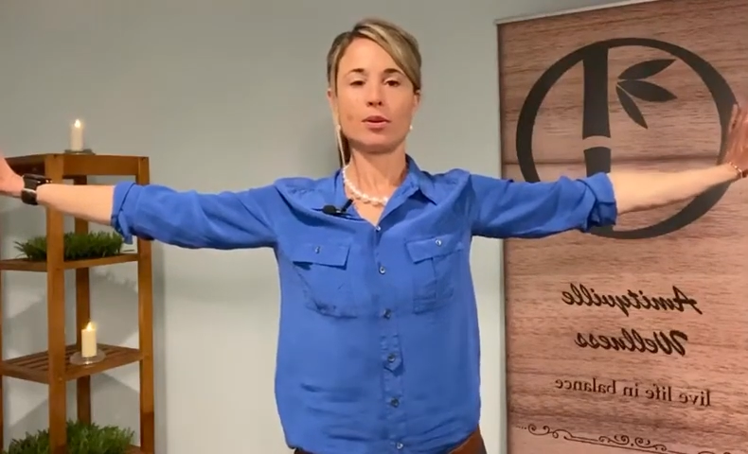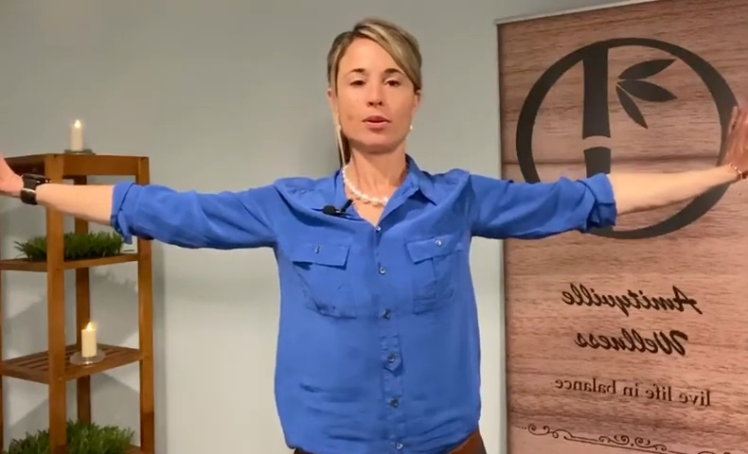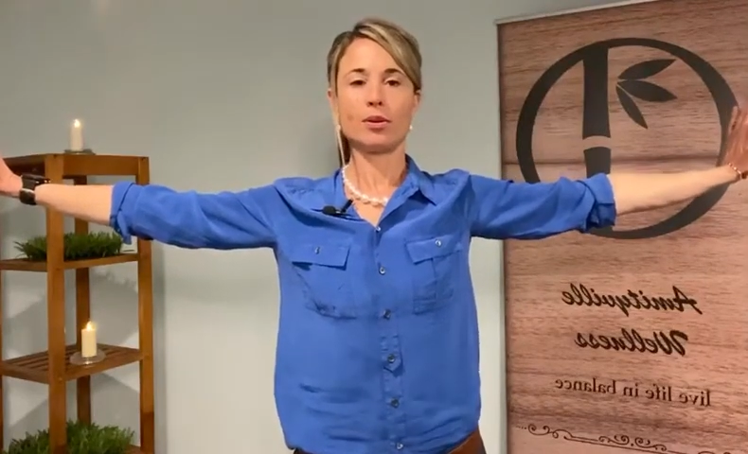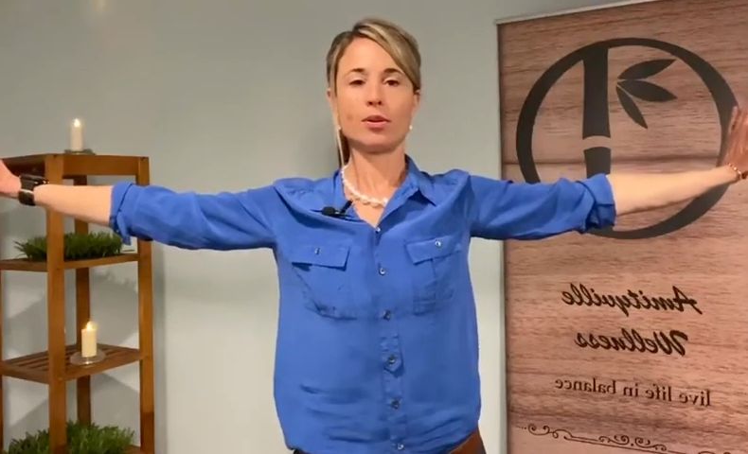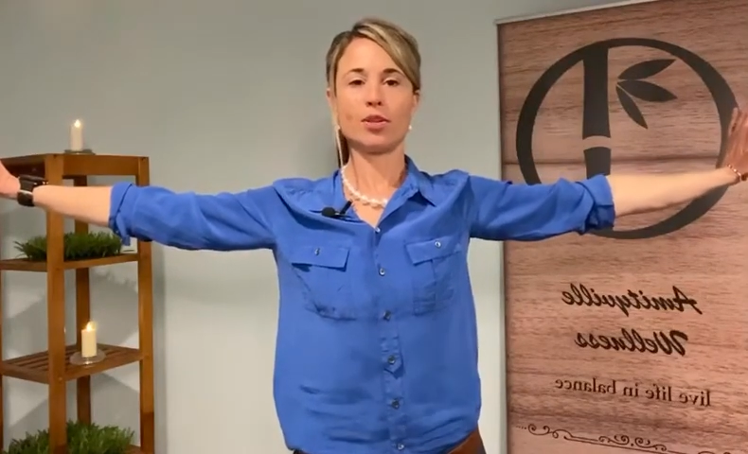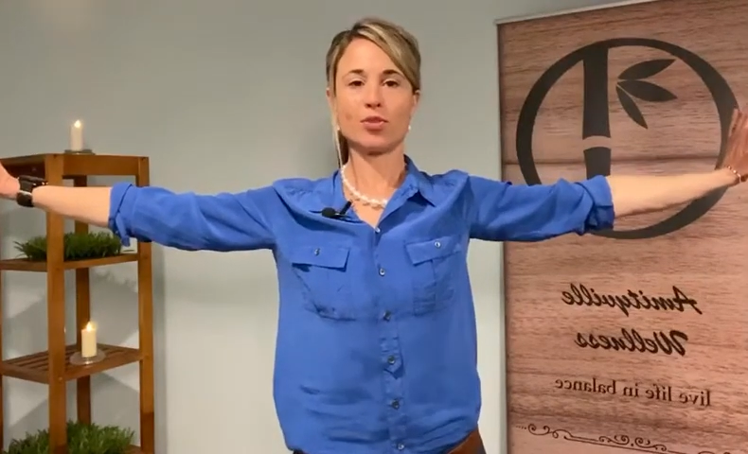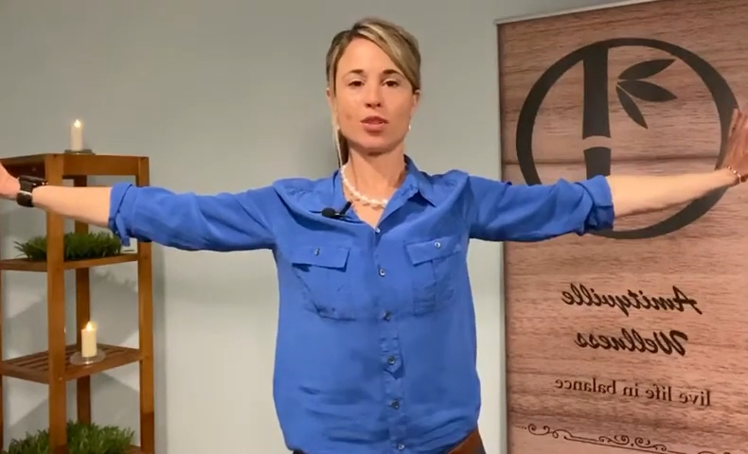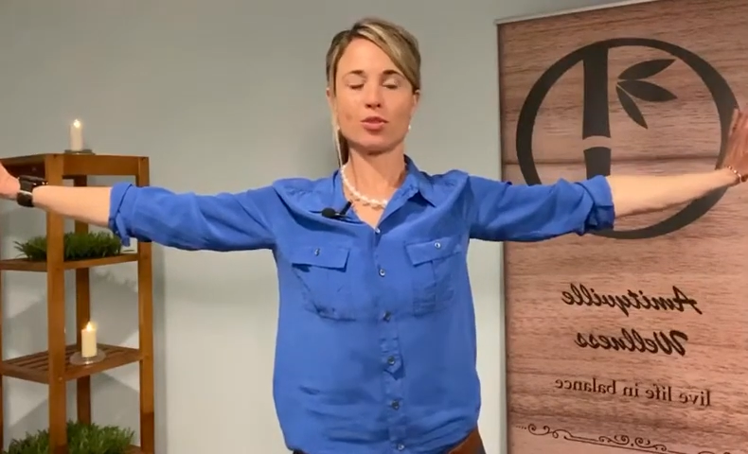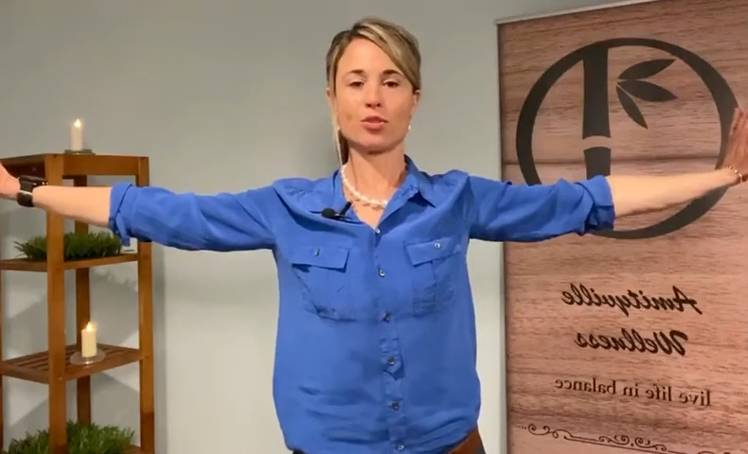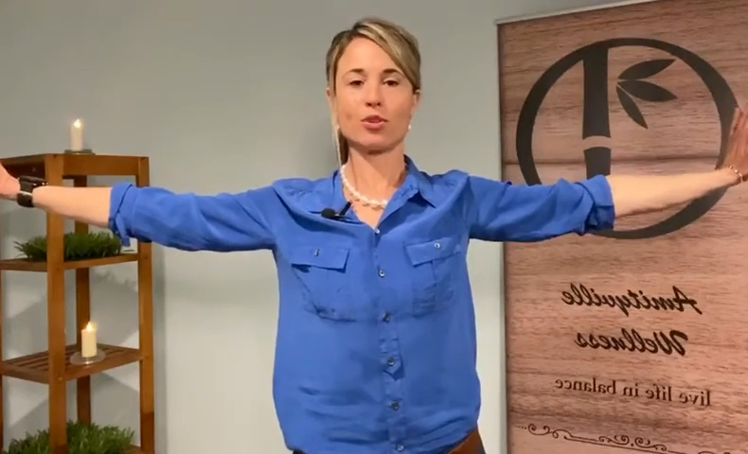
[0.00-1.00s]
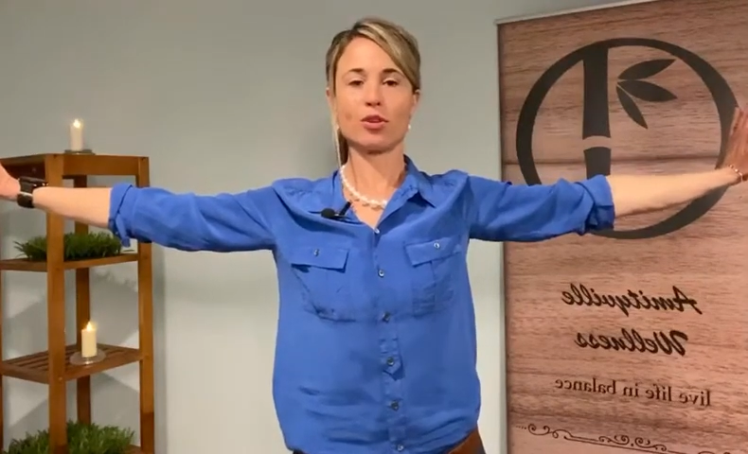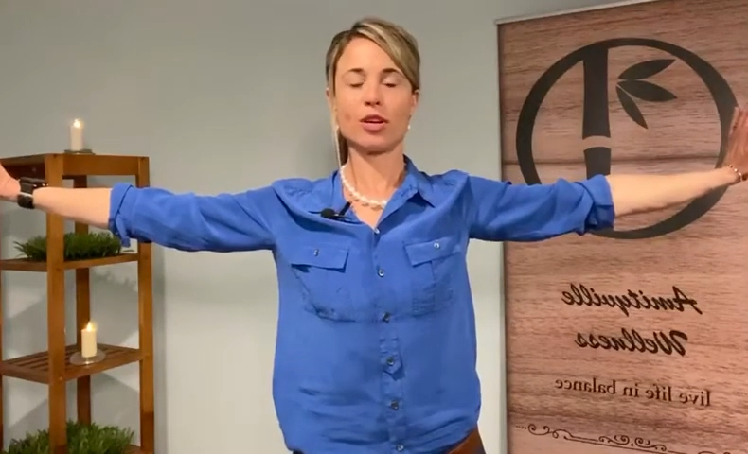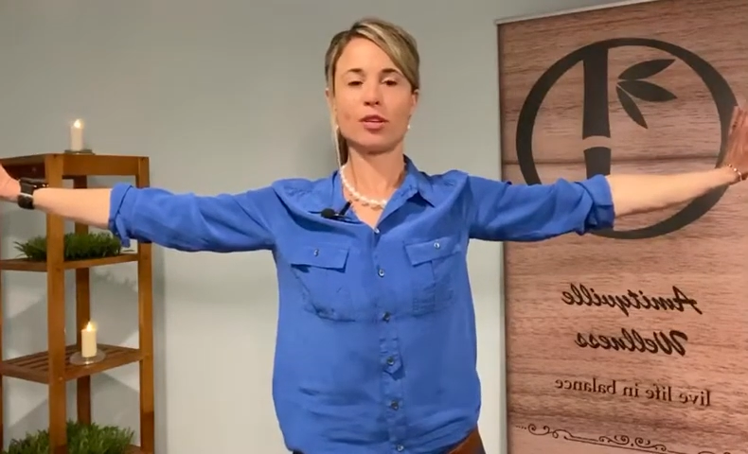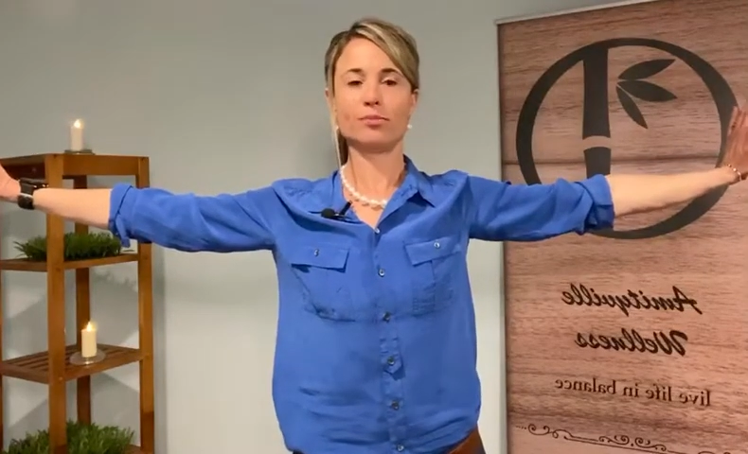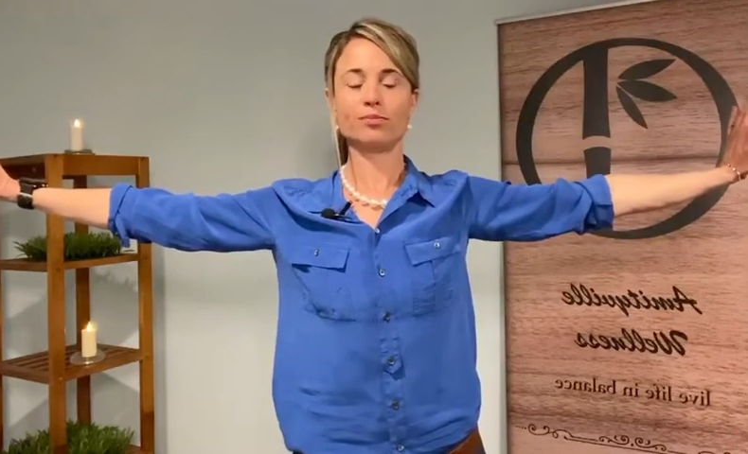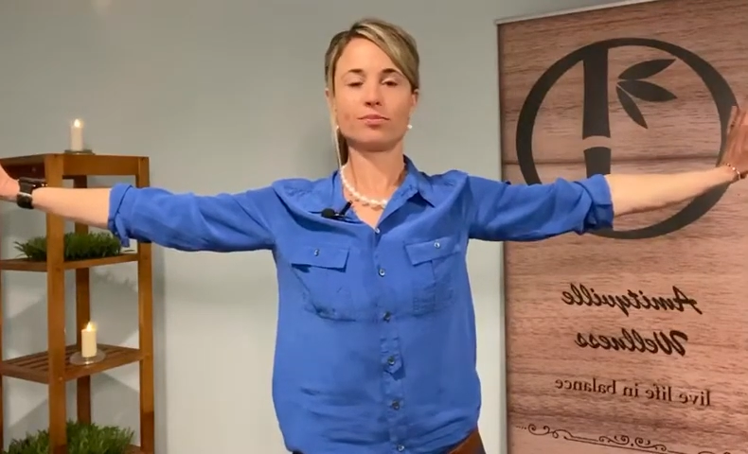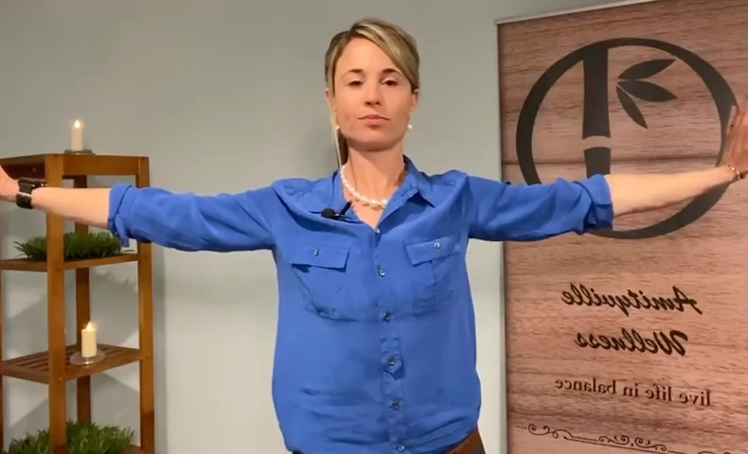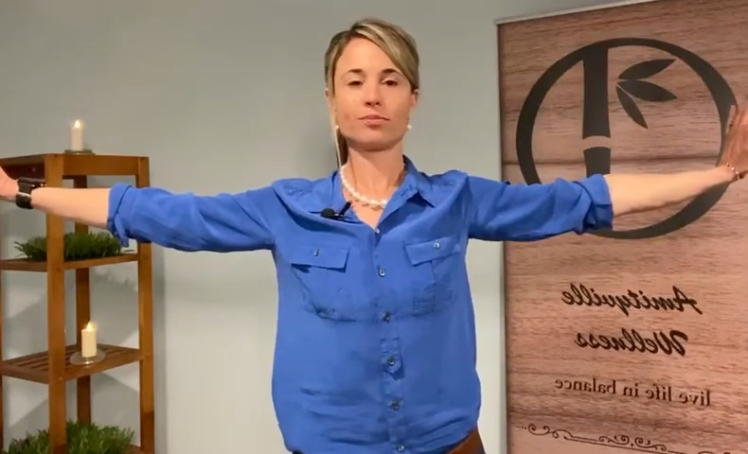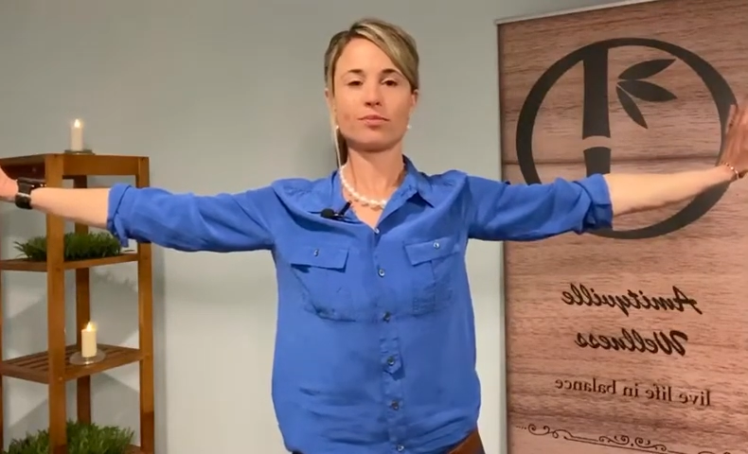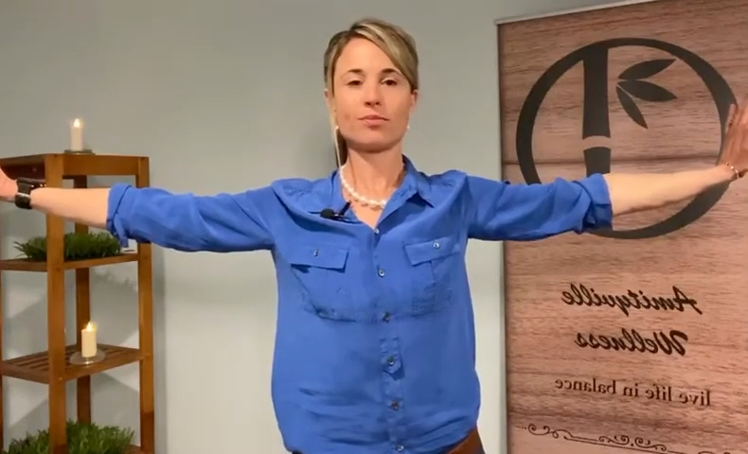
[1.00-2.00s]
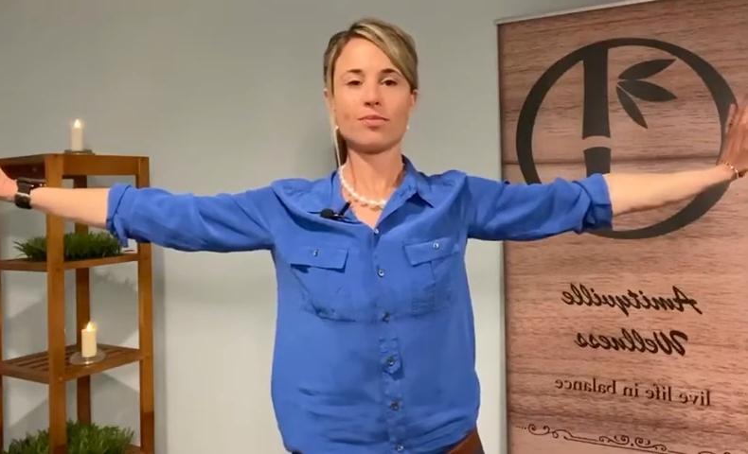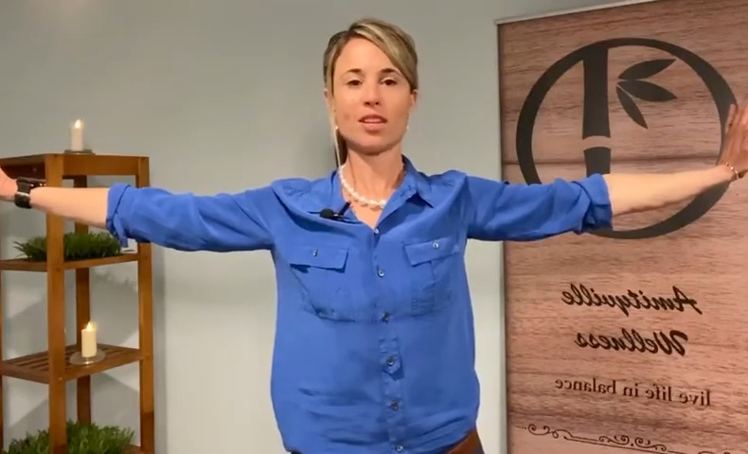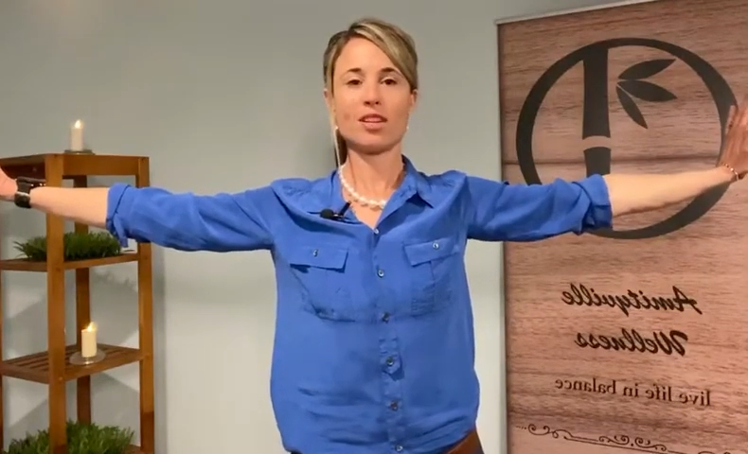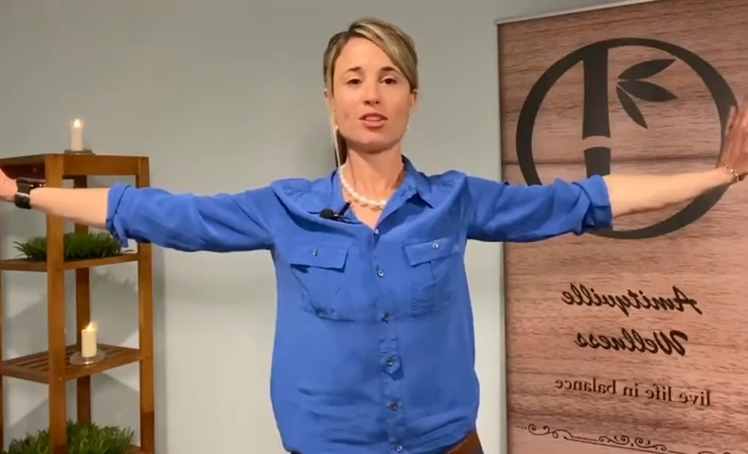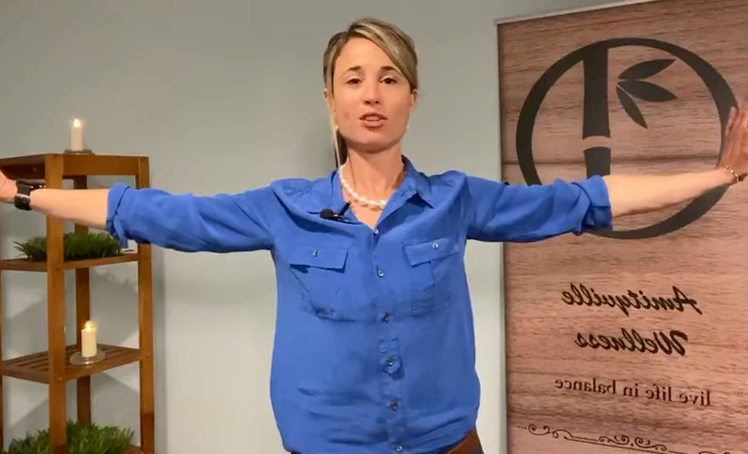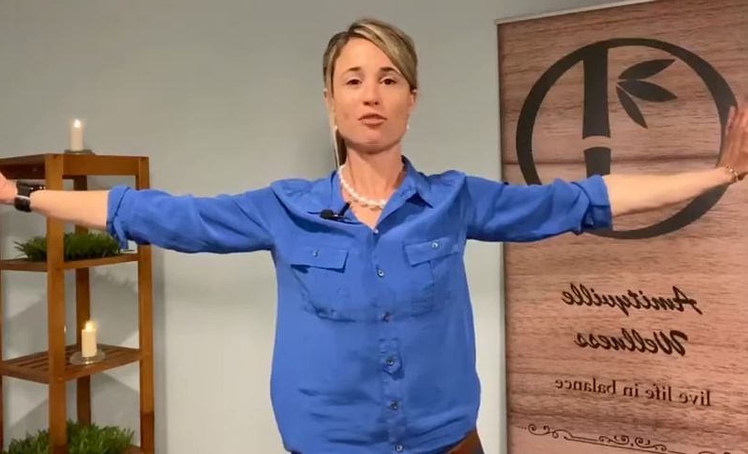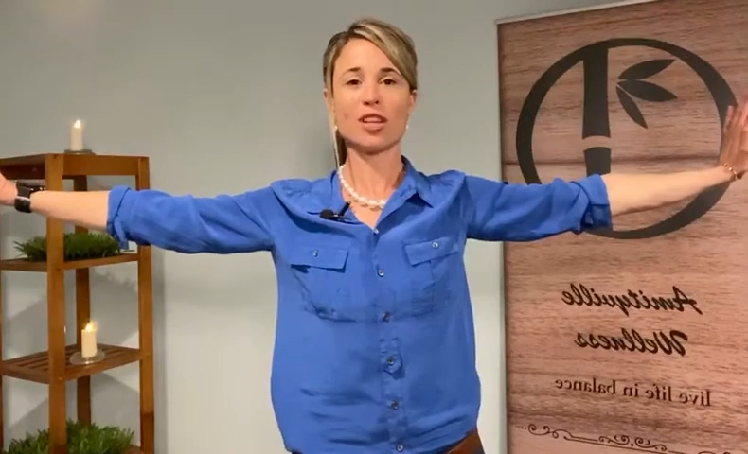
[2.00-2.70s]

This feels so good. You feel